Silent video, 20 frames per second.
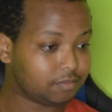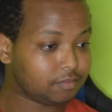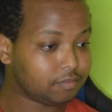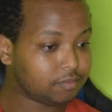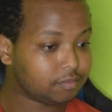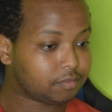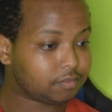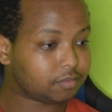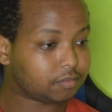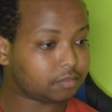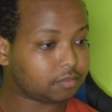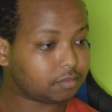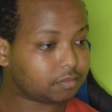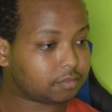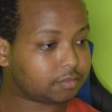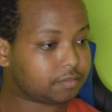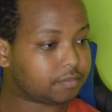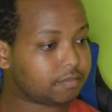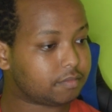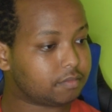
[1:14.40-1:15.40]

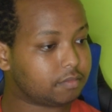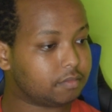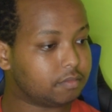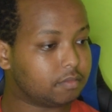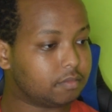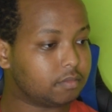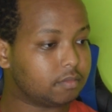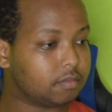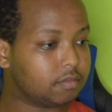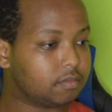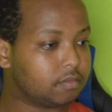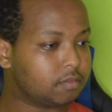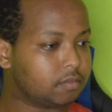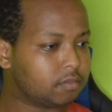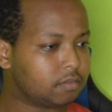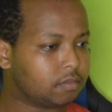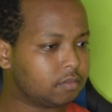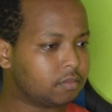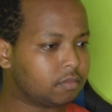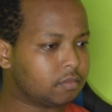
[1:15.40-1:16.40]

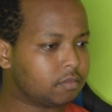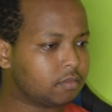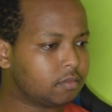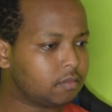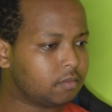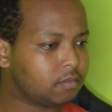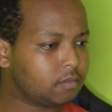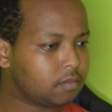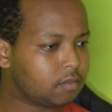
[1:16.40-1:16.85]
Nothing is said.